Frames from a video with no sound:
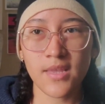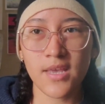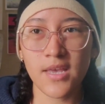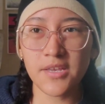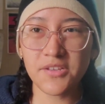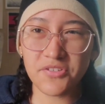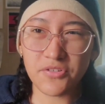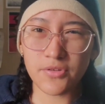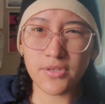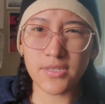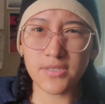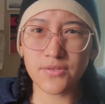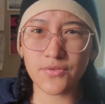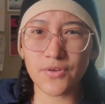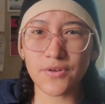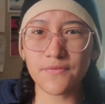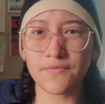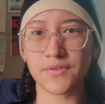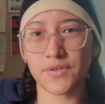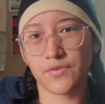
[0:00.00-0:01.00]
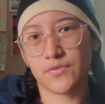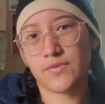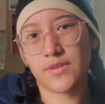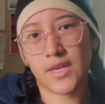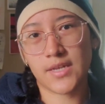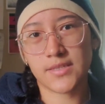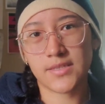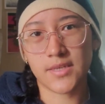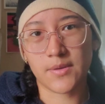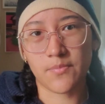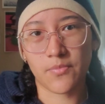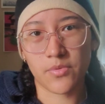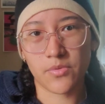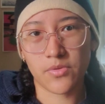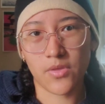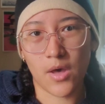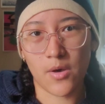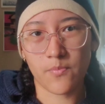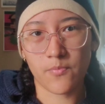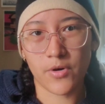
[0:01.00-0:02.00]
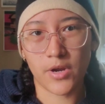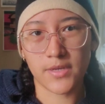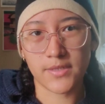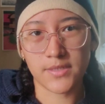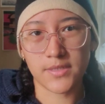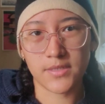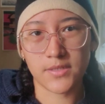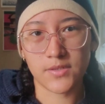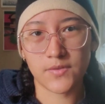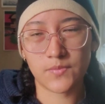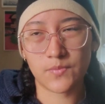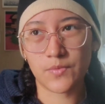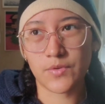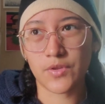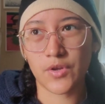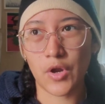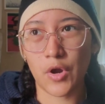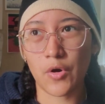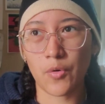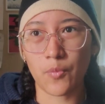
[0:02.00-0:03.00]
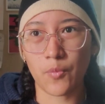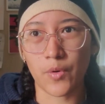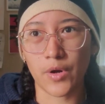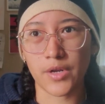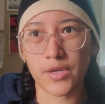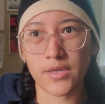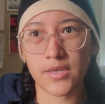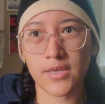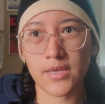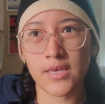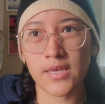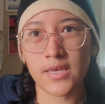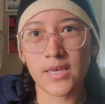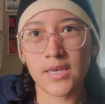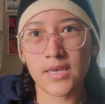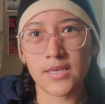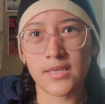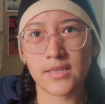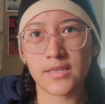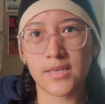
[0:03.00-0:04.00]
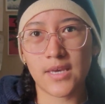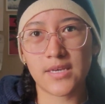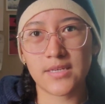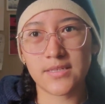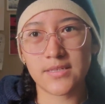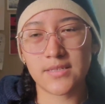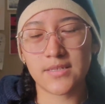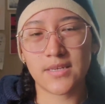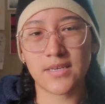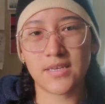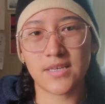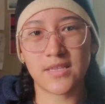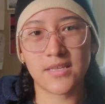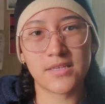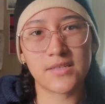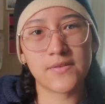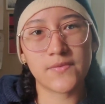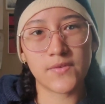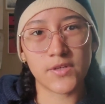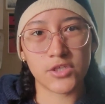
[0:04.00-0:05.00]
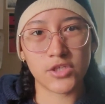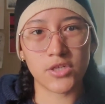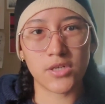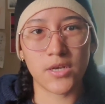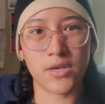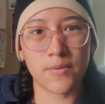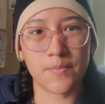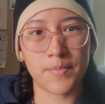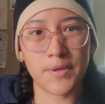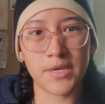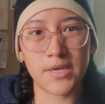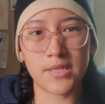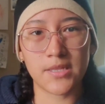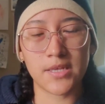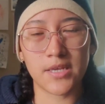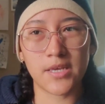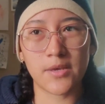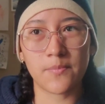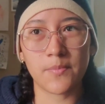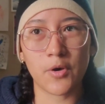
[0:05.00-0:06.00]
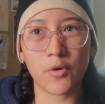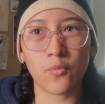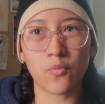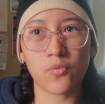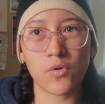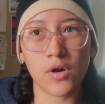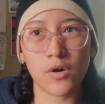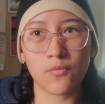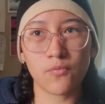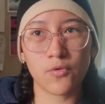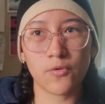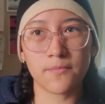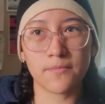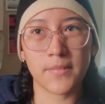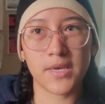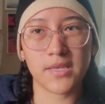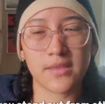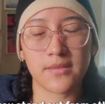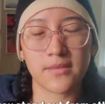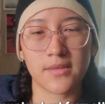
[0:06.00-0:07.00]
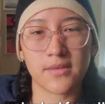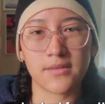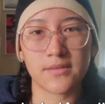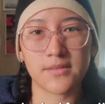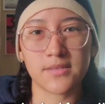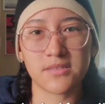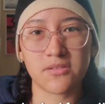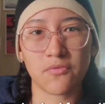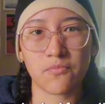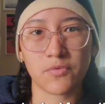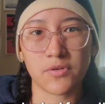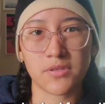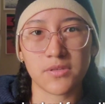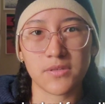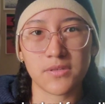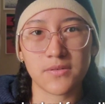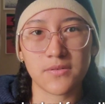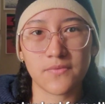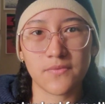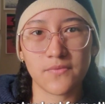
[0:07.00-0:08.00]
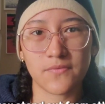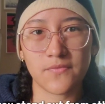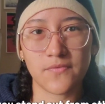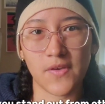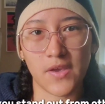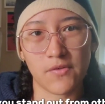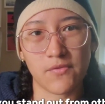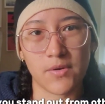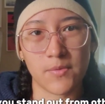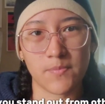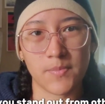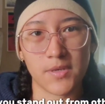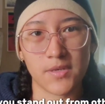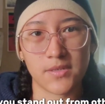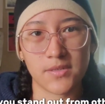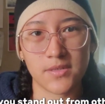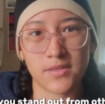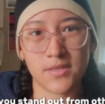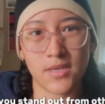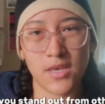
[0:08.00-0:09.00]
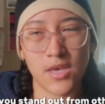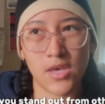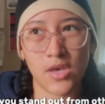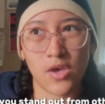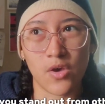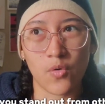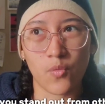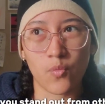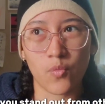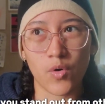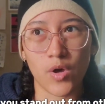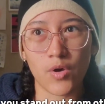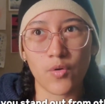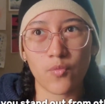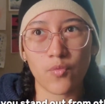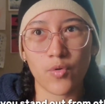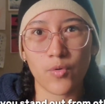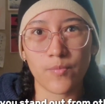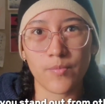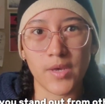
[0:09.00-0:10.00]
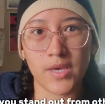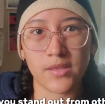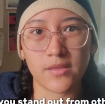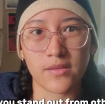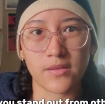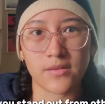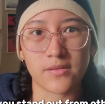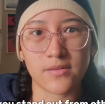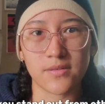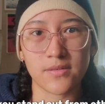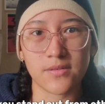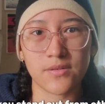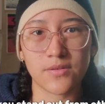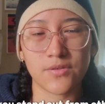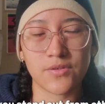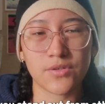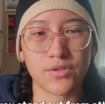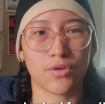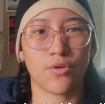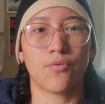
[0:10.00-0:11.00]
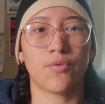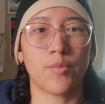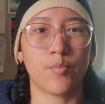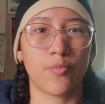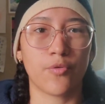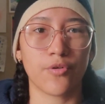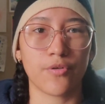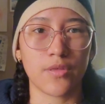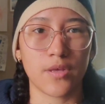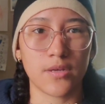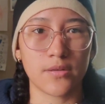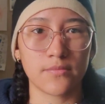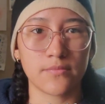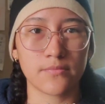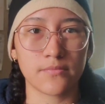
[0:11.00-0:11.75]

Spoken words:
And you can sort of use that same thought process with your own work. Yes, it is visually appealing, but what will make this someone's favorite piece? What will make this so important?